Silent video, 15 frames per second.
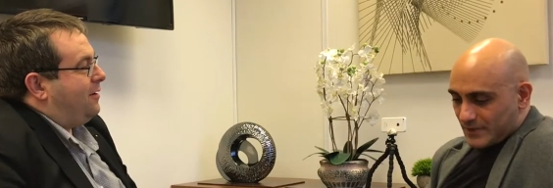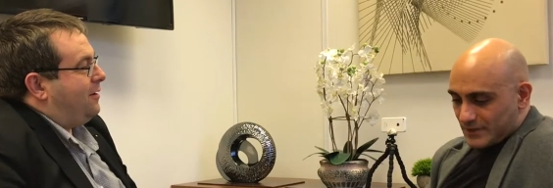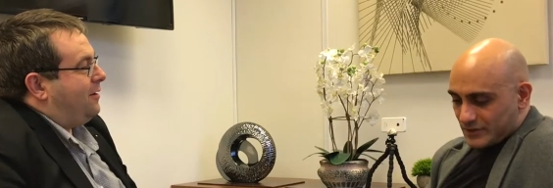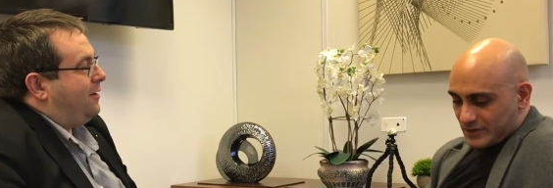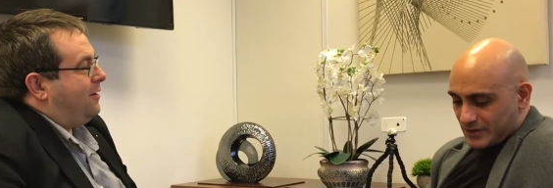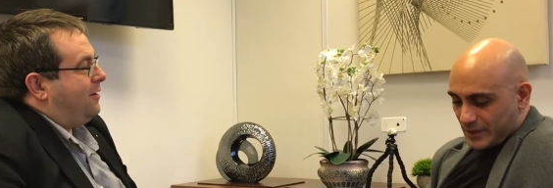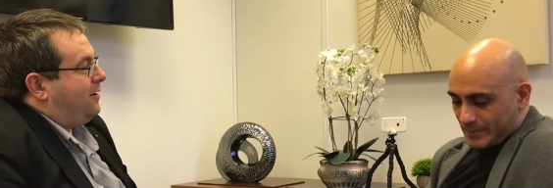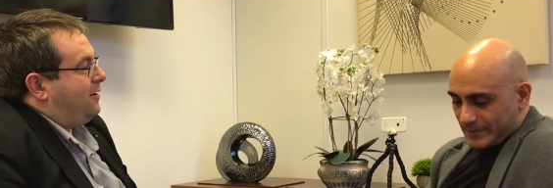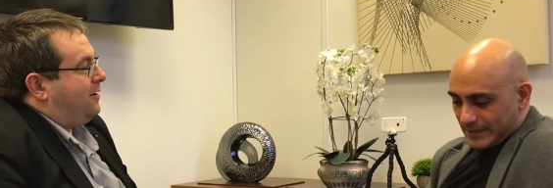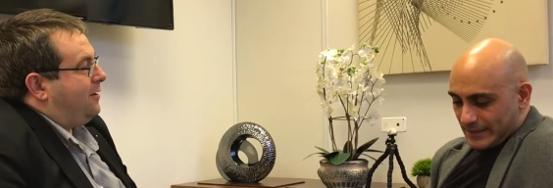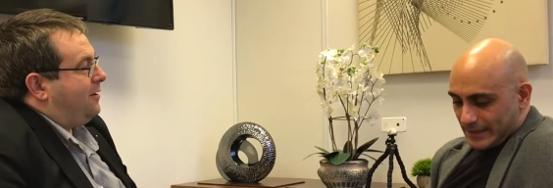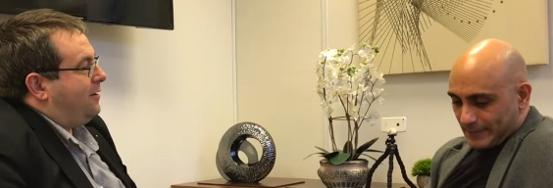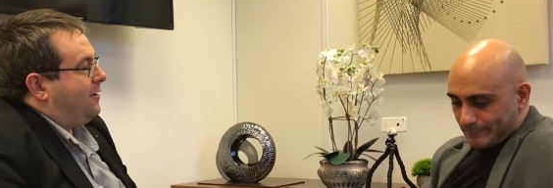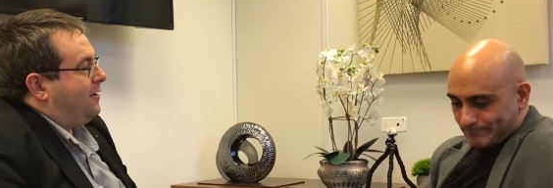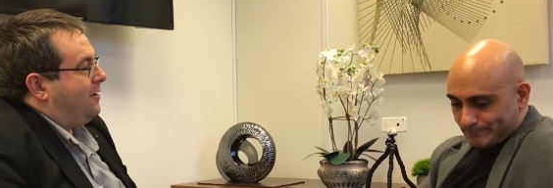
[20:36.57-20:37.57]
Speaker 1: It's just
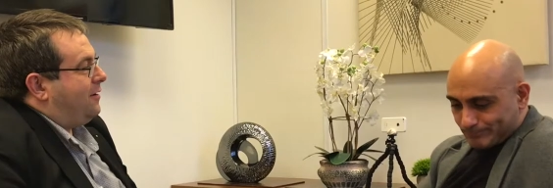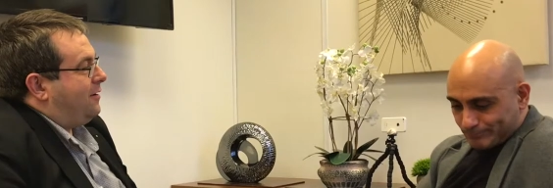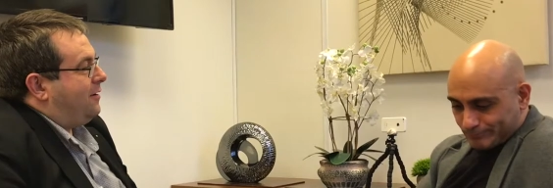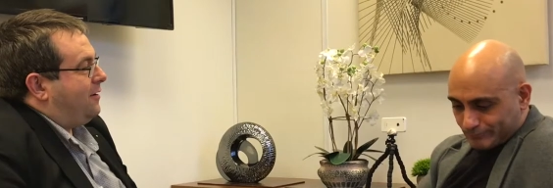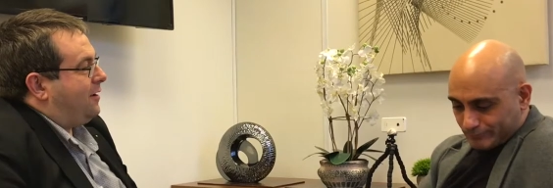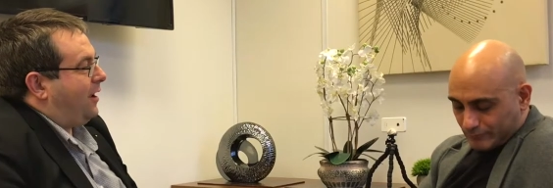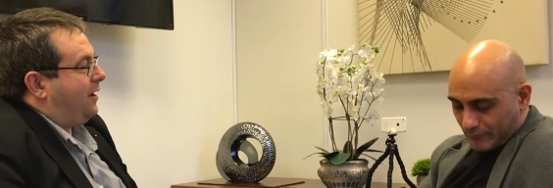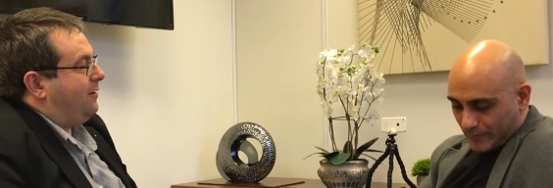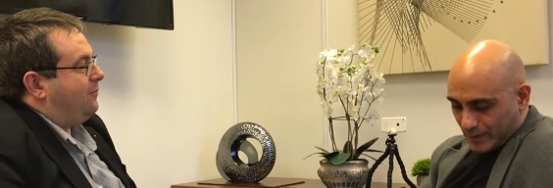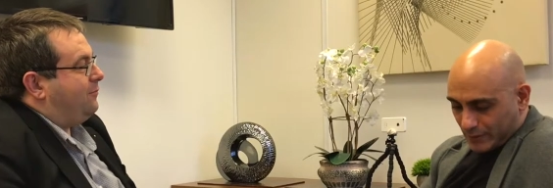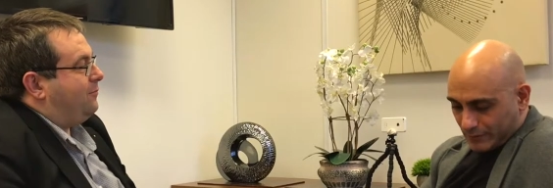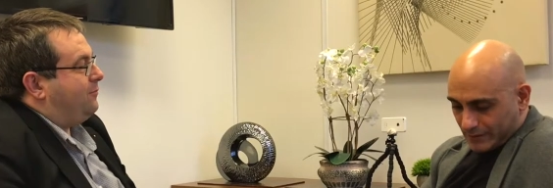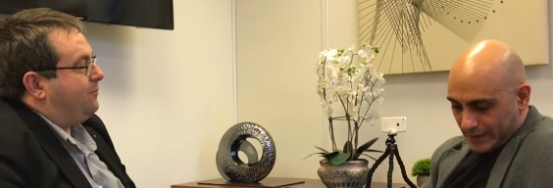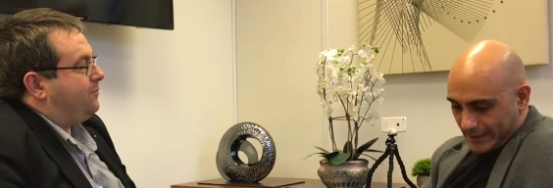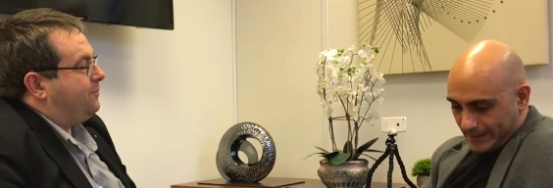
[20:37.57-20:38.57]
opening now. Okay.
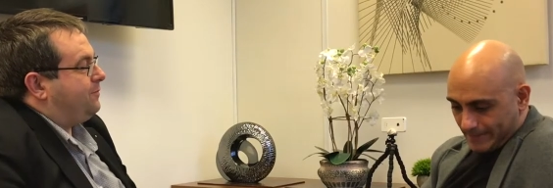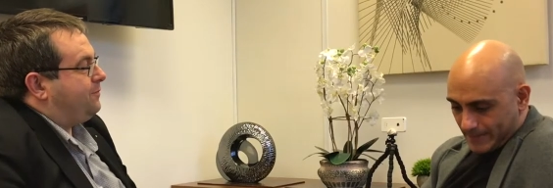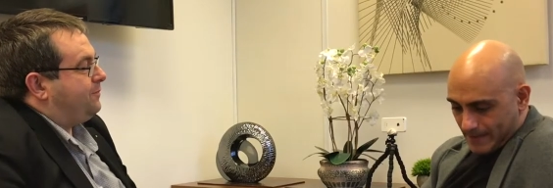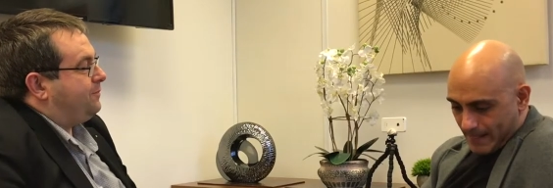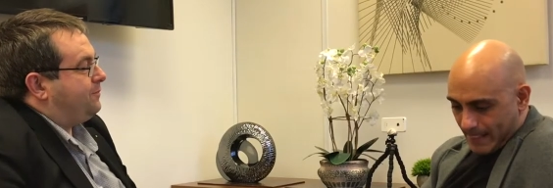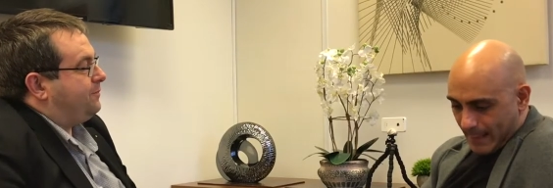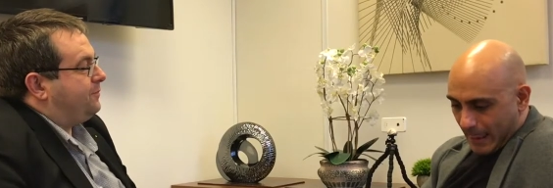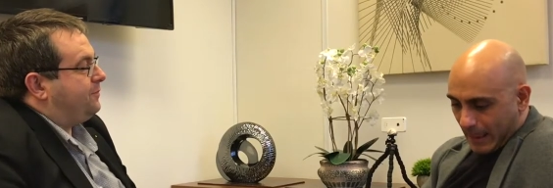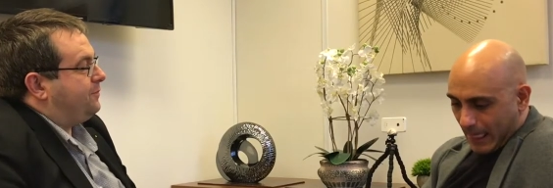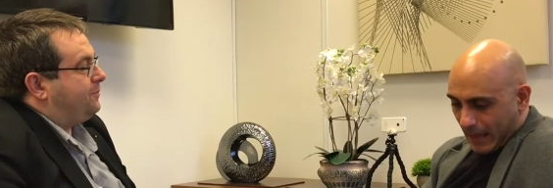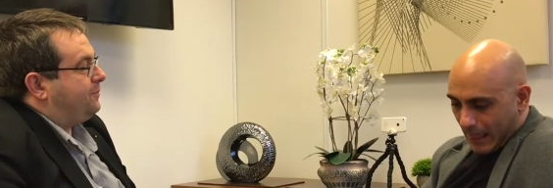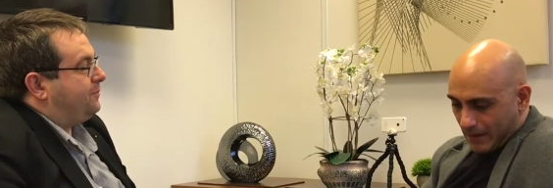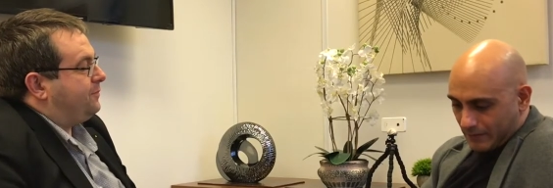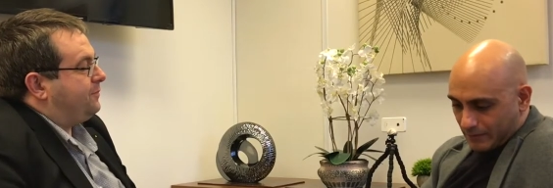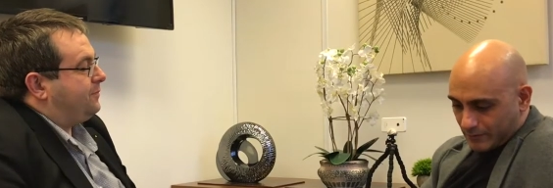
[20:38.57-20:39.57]
Okay.
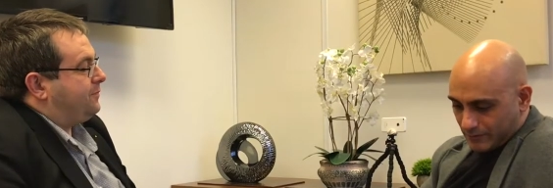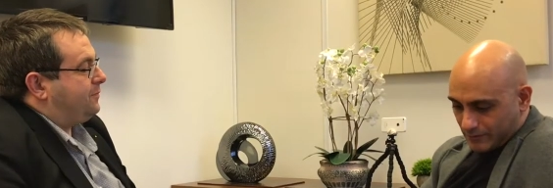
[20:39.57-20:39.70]
Uh,